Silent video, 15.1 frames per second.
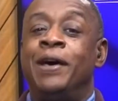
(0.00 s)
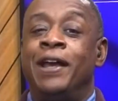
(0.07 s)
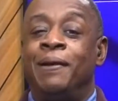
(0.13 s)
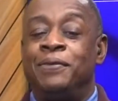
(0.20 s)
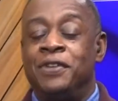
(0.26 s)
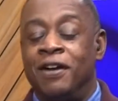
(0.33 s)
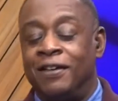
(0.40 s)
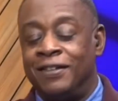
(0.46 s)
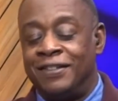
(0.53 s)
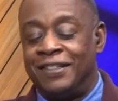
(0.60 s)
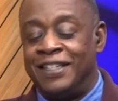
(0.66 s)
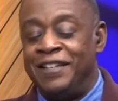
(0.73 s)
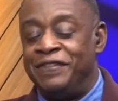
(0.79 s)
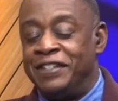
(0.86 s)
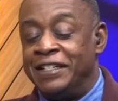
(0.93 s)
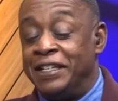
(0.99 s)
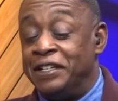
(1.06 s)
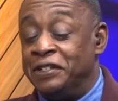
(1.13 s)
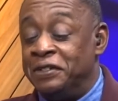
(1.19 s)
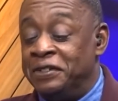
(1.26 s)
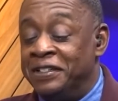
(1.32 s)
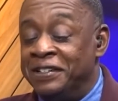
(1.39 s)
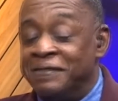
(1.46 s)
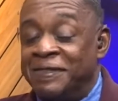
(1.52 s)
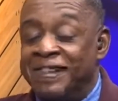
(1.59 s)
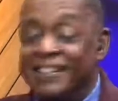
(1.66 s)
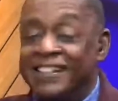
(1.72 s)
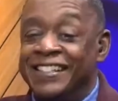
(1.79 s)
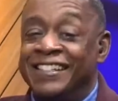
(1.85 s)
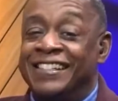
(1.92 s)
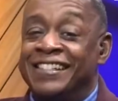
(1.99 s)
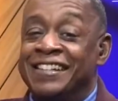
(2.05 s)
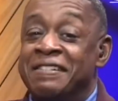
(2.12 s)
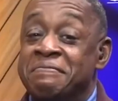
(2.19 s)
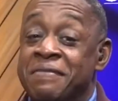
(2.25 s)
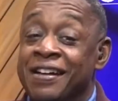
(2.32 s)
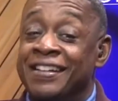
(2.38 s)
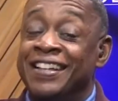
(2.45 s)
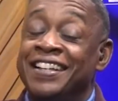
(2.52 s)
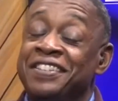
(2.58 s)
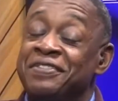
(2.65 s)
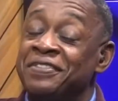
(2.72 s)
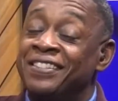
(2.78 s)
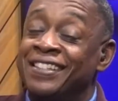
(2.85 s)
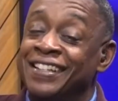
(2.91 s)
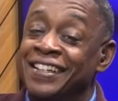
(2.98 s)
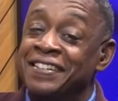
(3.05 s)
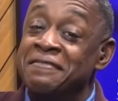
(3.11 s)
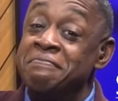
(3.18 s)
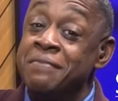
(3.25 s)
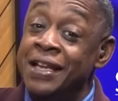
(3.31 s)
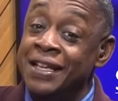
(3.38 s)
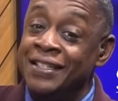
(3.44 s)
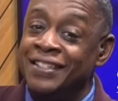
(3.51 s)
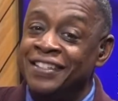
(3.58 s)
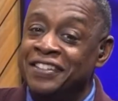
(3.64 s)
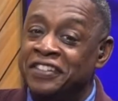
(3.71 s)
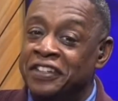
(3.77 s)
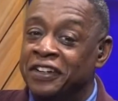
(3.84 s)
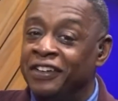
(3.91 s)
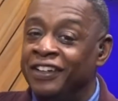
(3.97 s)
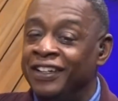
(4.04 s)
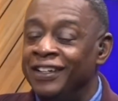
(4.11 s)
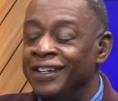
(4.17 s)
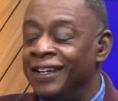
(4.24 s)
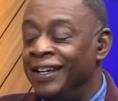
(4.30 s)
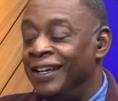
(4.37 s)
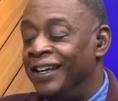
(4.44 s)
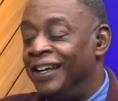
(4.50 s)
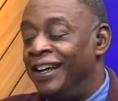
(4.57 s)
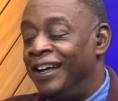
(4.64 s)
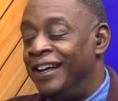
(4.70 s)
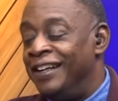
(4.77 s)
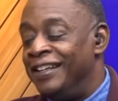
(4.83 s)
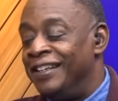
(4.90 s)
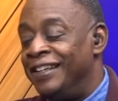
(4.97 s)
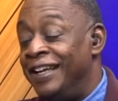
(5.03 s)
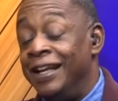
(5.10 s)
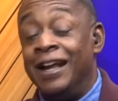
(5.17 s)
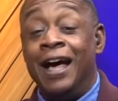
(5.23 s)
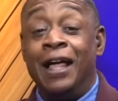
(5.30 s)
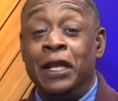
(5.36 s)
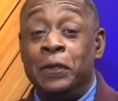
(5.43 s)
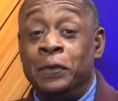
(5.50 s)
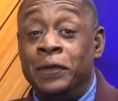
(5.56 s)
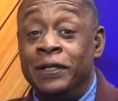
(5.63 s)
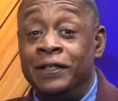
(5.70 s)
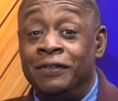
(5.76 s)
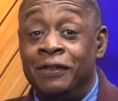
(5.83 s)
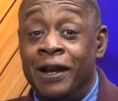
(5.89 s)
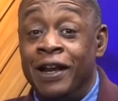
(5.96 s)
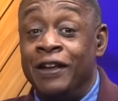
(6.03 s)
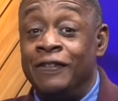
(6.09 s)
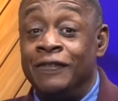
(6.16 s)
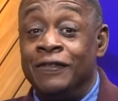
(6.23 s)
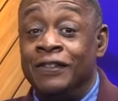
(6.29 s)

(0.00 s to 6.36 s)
I'm talking to Stephen Little about this interesting and amazing journey in Hollywood, right?